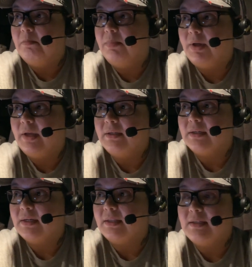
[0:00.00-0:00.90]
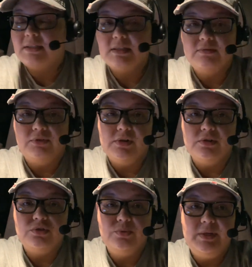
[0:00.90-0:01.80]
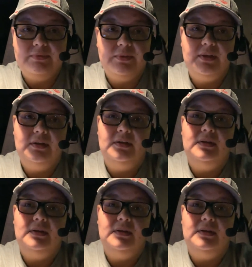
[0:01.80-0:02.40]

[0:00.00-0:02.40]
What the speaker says: But this doesn't fall on Swift.